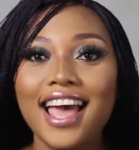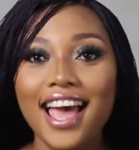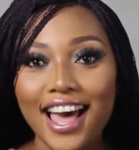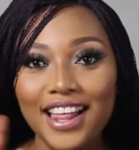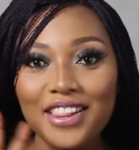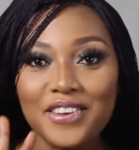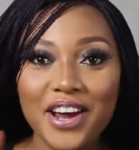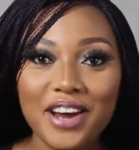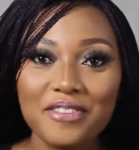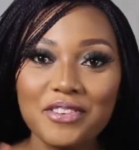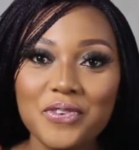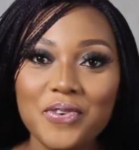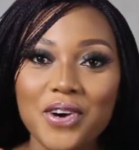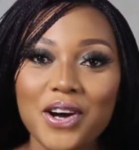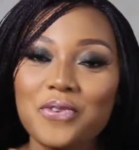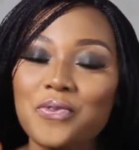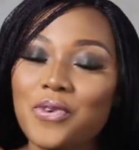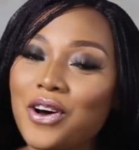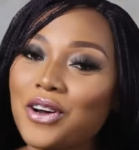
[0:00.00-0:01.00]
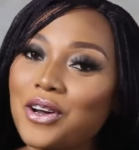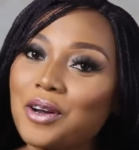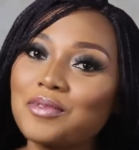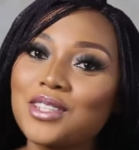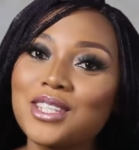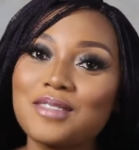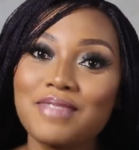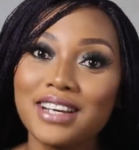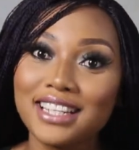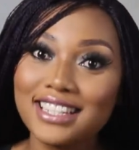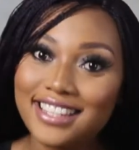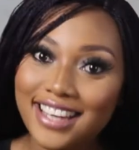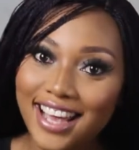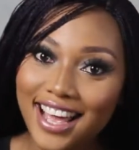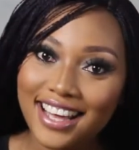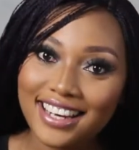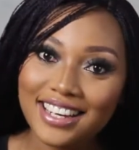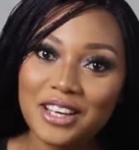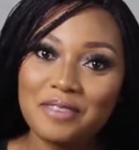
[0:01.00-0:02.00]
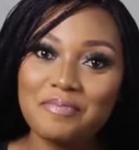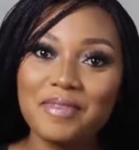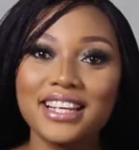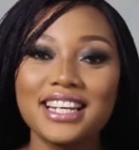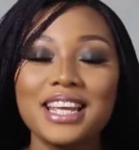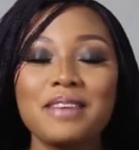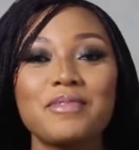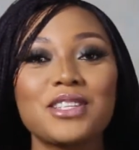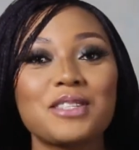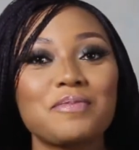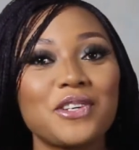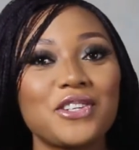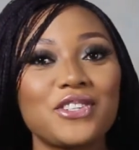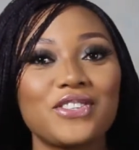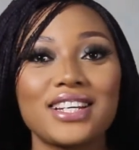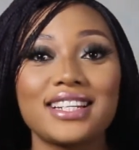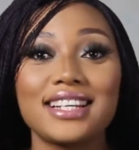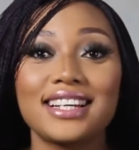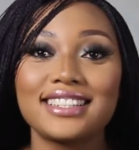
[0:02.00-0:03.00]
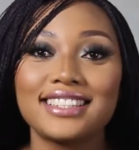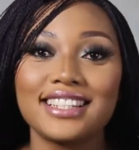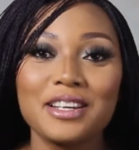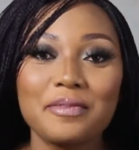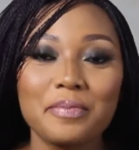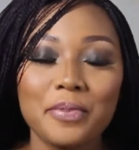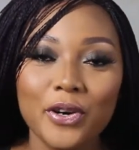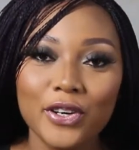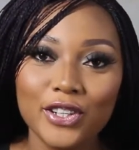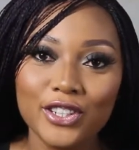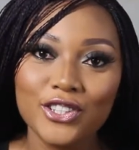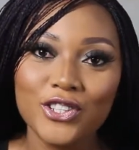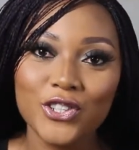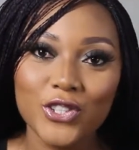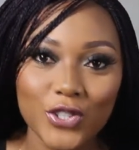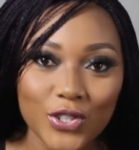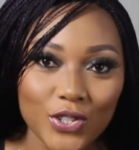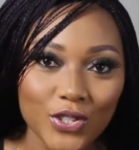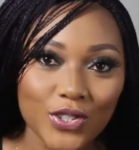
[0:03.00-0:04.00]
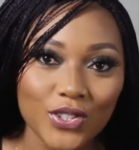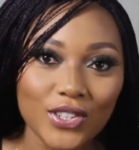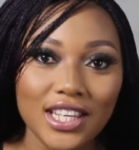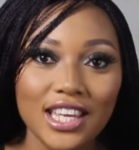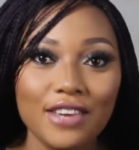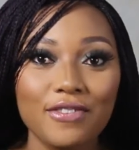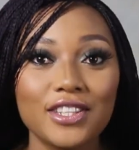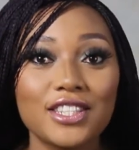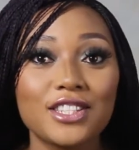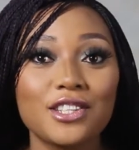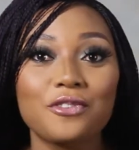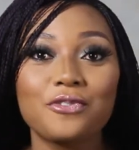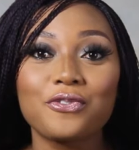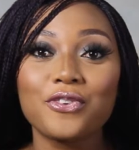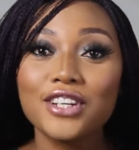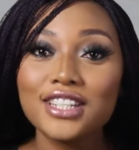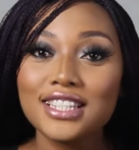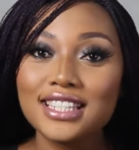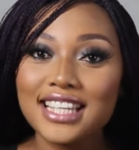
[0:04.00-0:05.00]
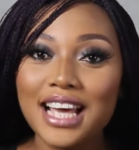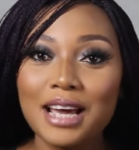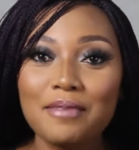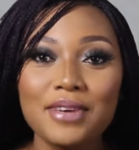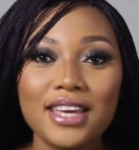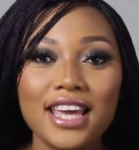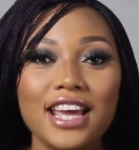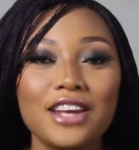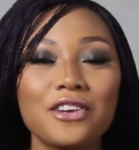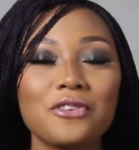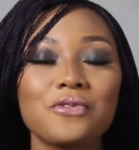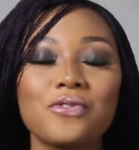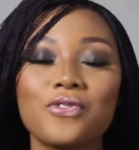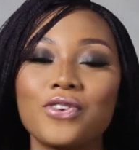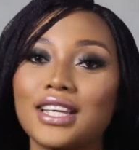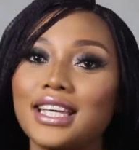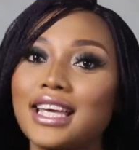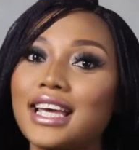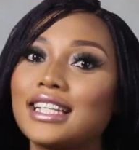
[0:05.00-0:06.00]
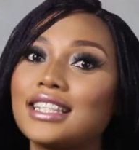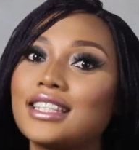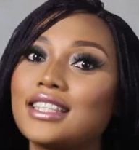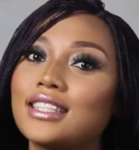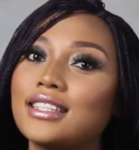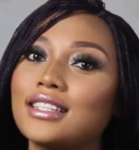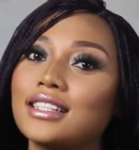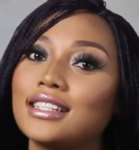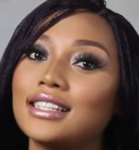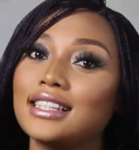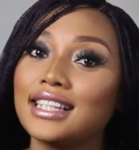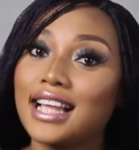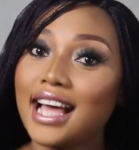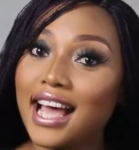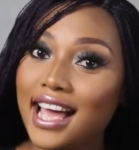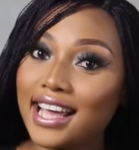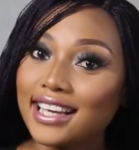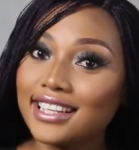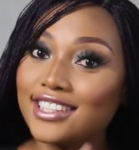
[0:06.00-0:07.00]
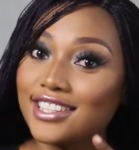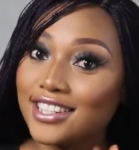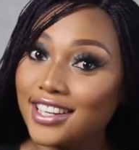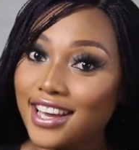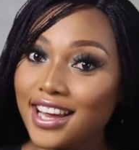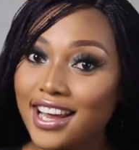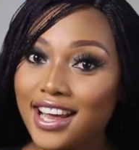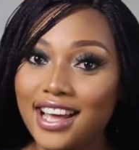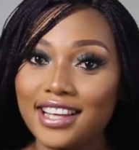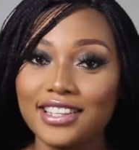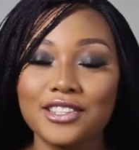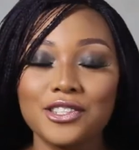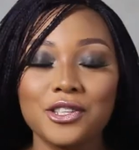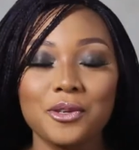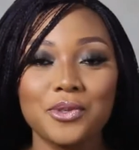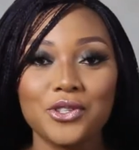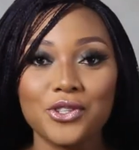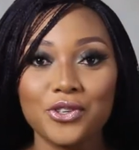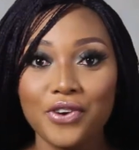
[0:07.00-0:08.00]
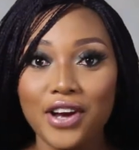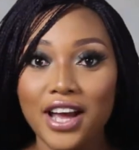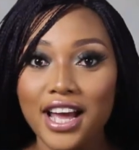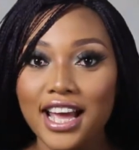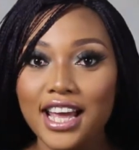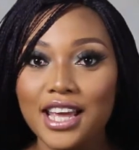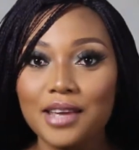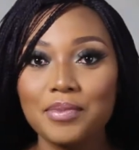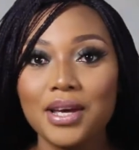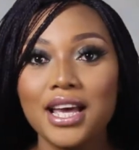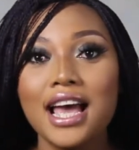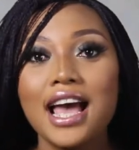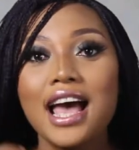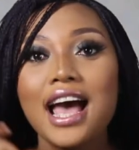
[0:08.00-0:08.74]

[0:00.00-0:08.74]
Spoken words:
Hello everyone, welcome to my channel. My name is Mildred Adepoju. If it's your first time here, don't forget to like, share and subscribe.